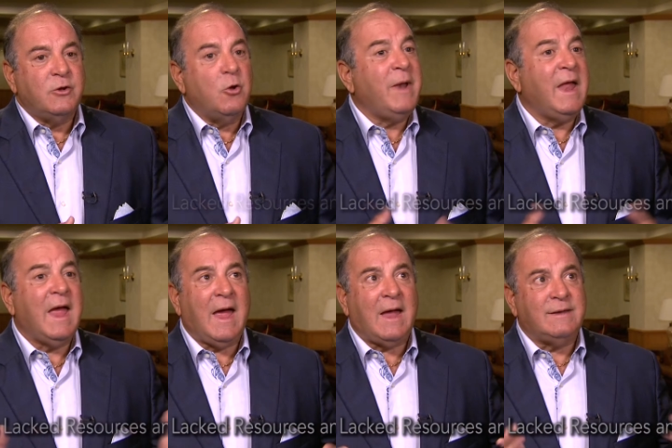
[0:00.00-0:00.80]
Nobody
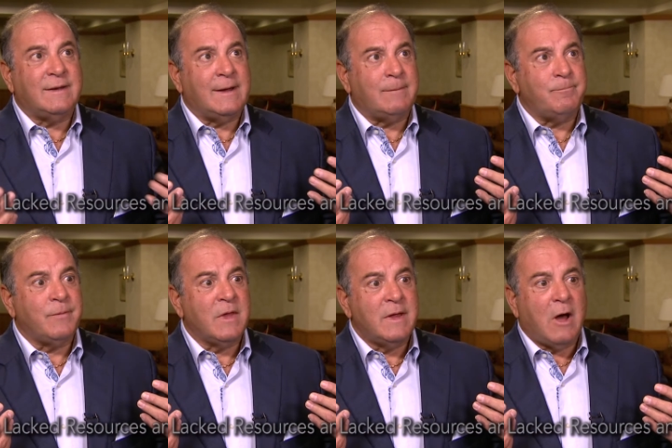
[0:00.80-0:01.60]
had um,
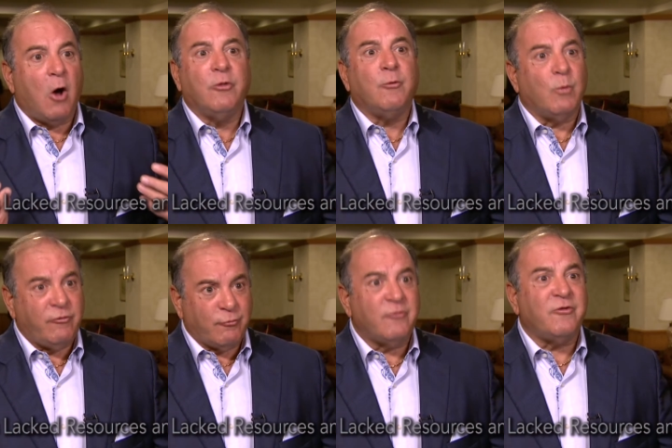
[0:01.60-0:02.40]
all the
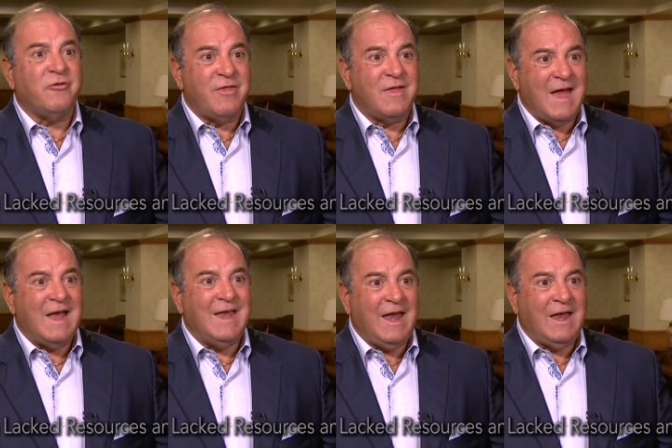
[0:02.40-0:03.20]
resources that they
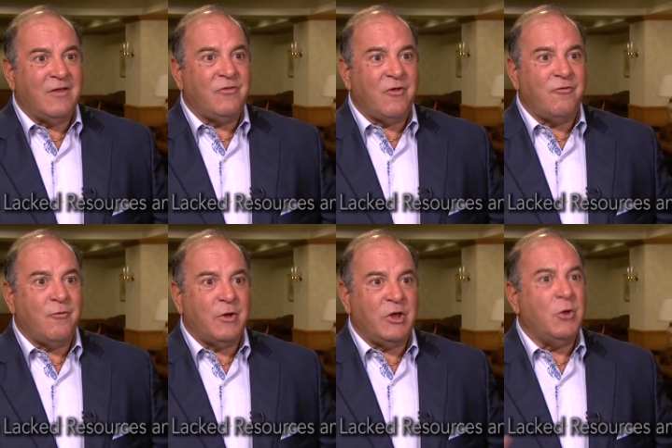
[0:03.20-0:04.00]
needed to
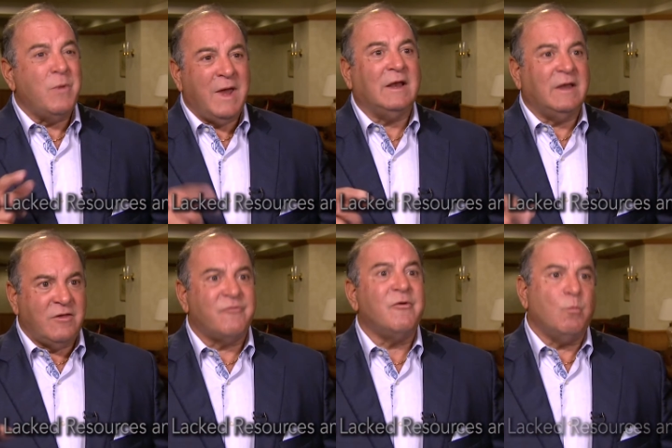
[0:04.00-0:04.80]
do it uniquely
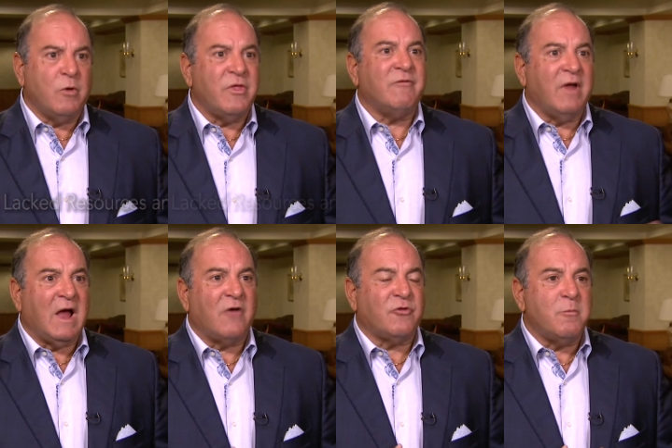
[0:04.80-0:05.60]
different with every
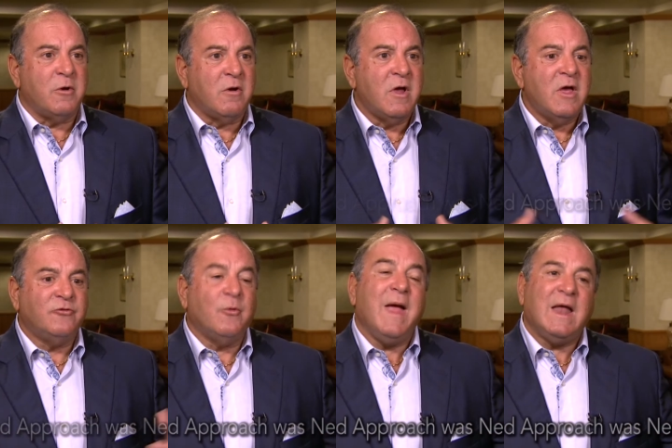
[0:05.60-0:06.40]
customer,
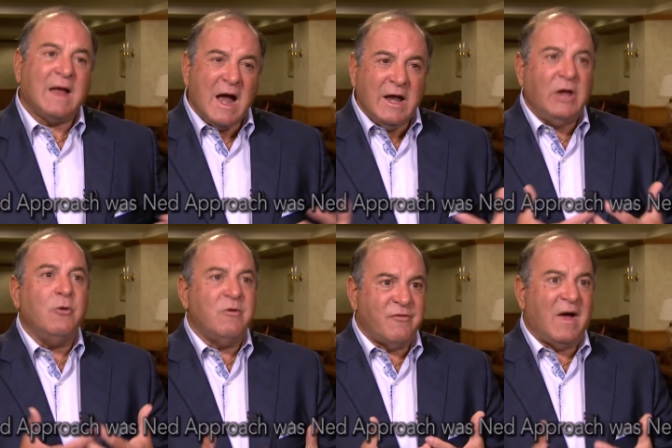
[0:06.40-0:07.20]
so we had to kind of
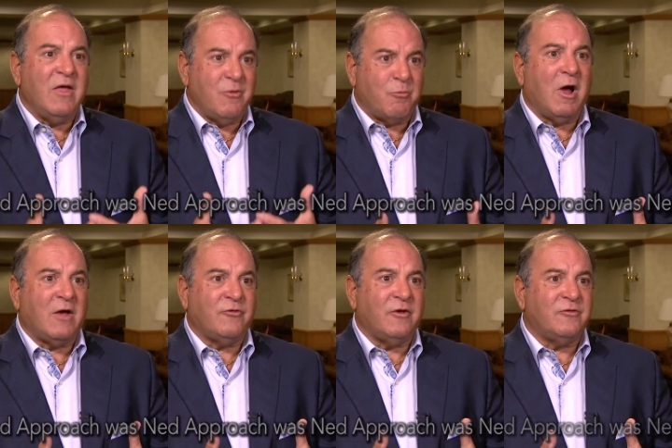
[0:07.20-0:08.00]
unify the
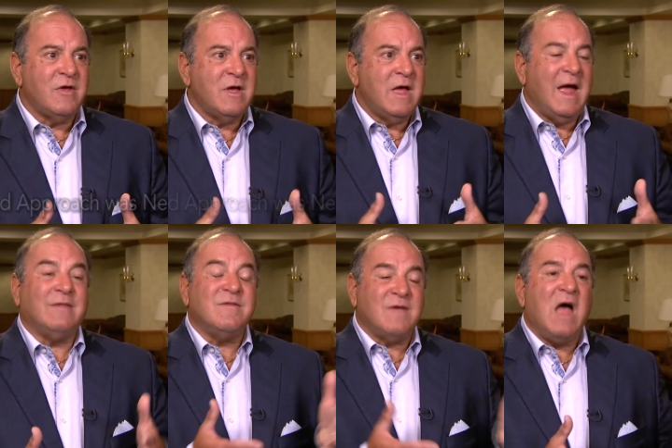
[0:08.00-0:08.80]
process. At
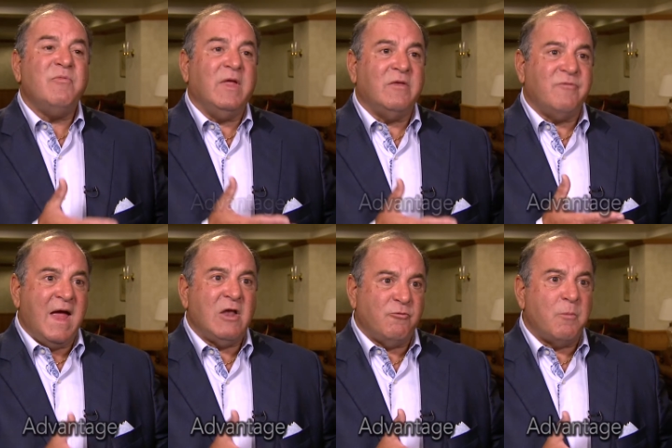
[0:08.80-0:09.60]
the time, the
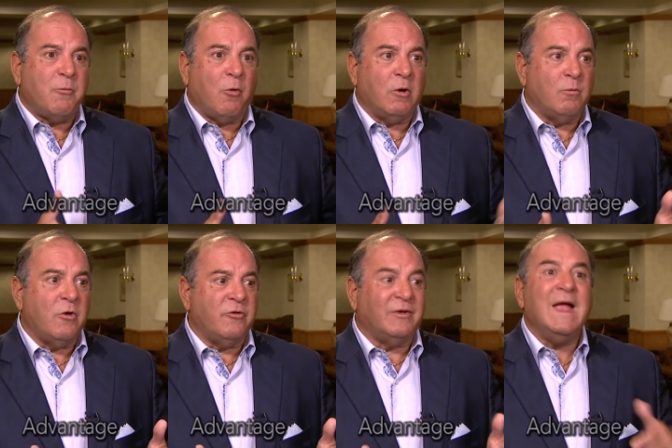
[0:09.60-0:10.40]
Advantage Report
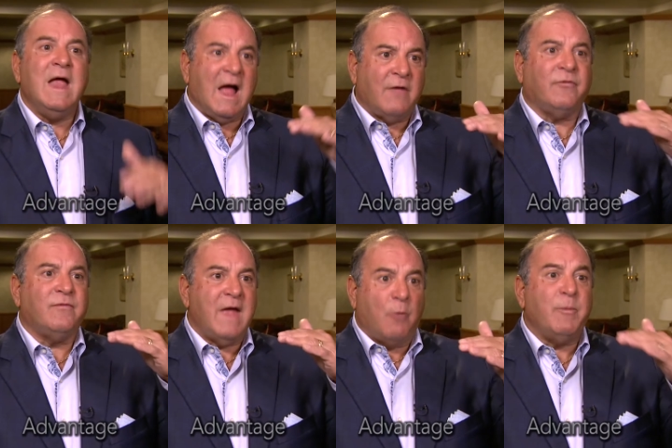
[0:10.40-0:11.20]
was laying out,
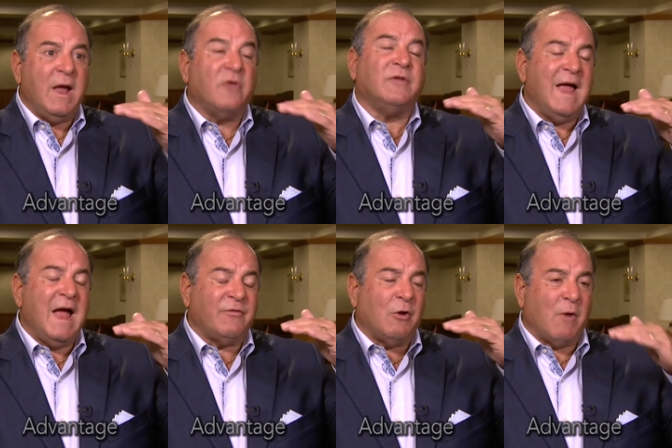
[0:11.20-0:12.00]
helping us lay
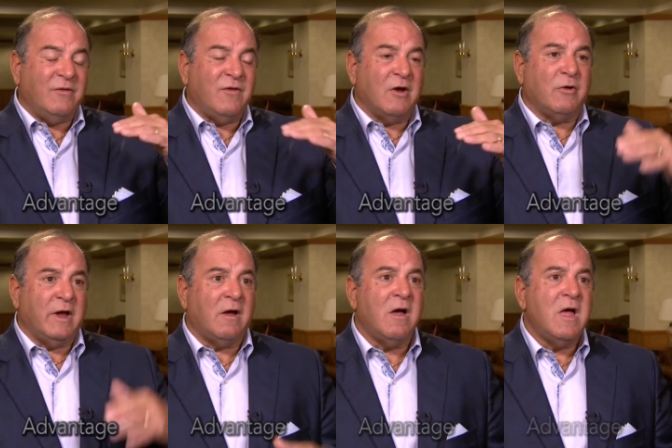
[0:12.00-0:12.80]
out the
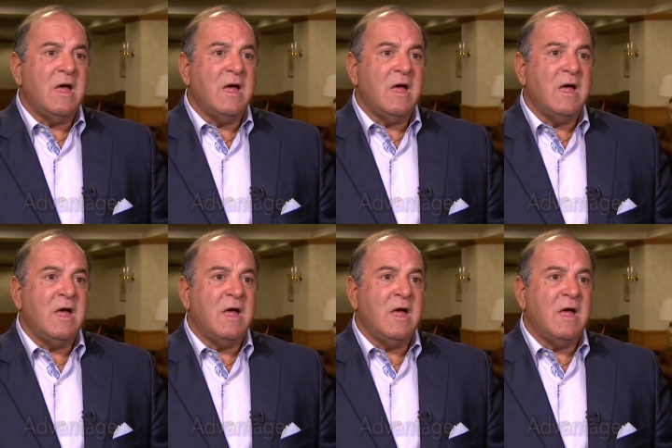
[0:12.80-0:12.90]
criteria